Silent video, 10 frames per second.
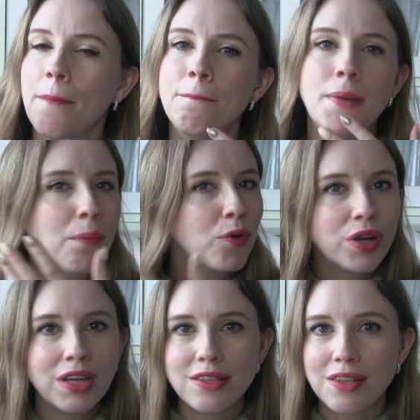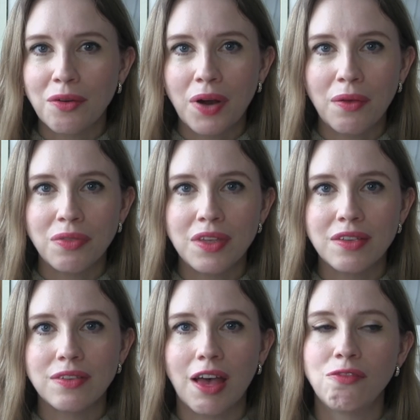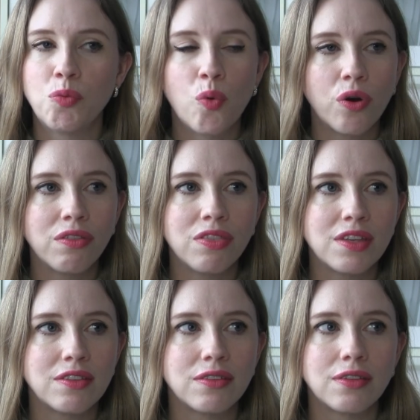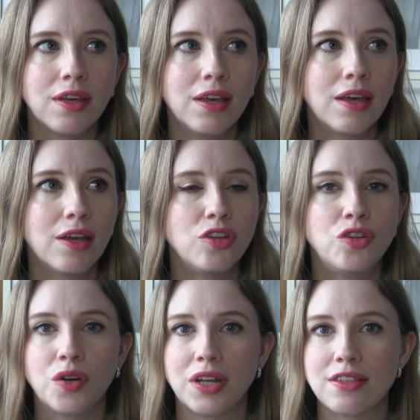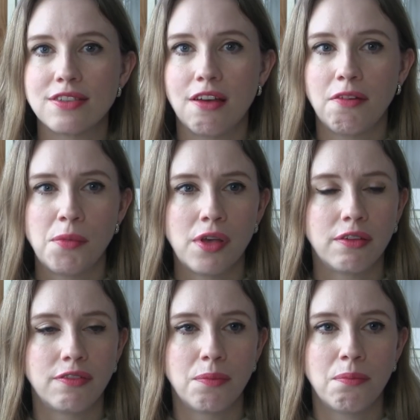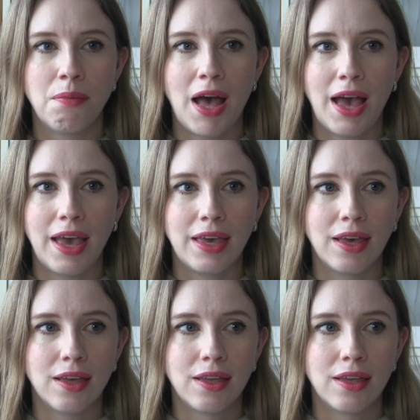memories around this. I've worn this during some of my